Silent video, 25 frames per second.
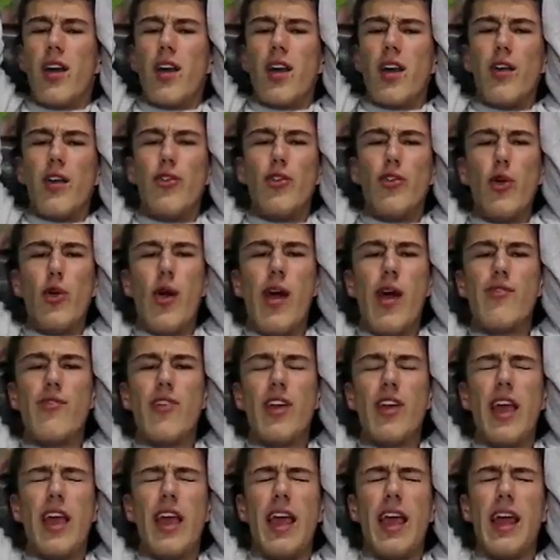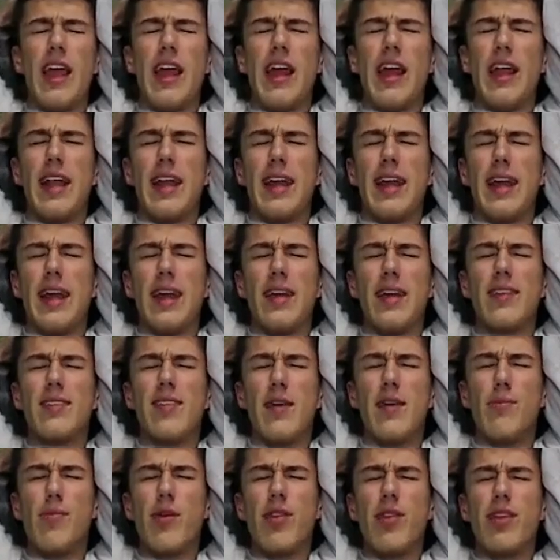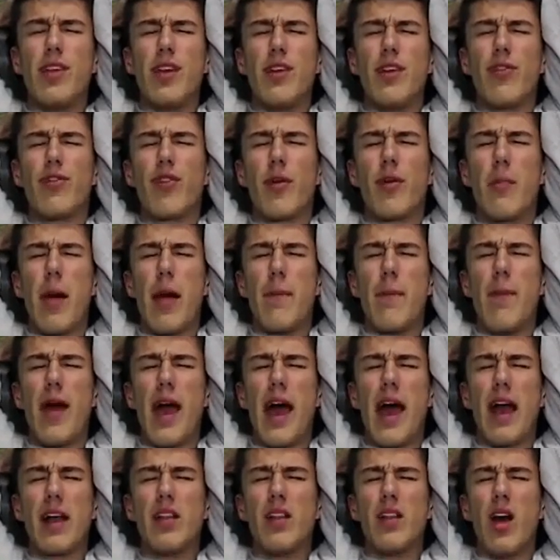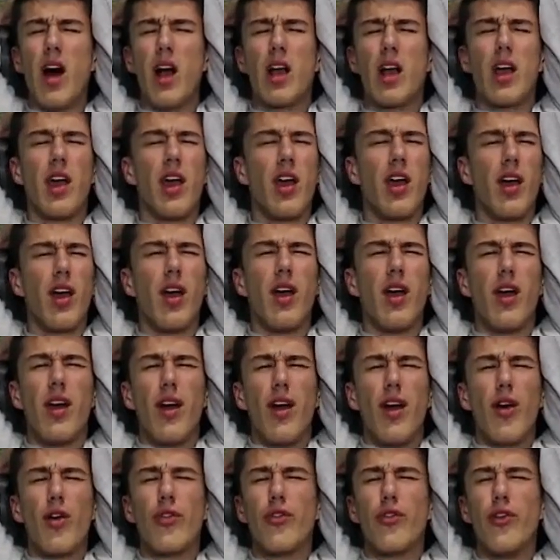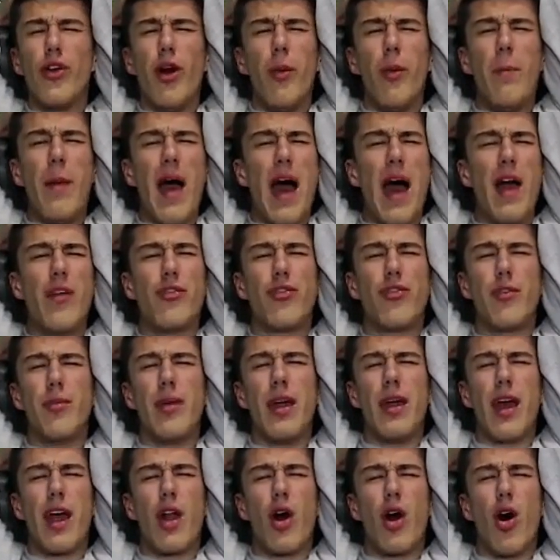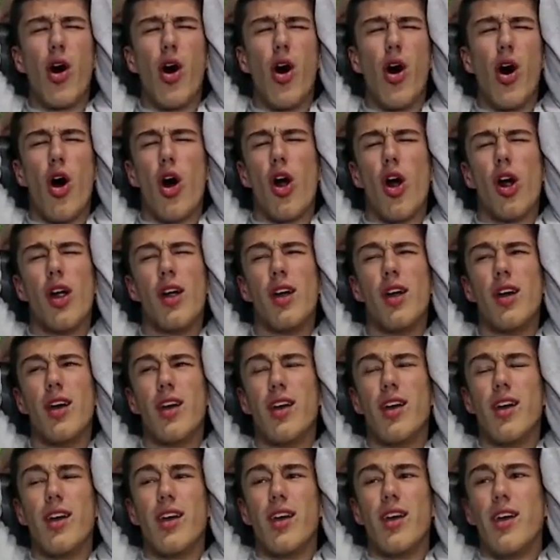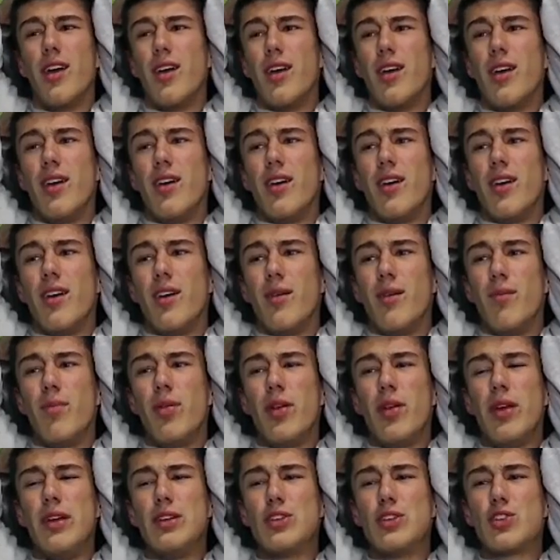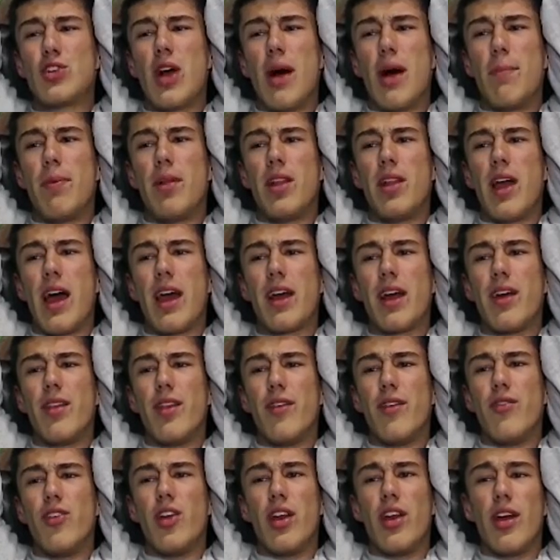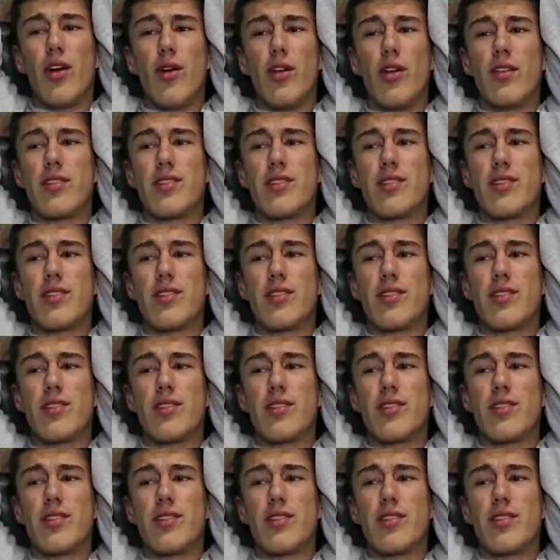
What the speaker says: If you have any sympathy for my pack luck or feel bad for me at all, please drop a like on the video and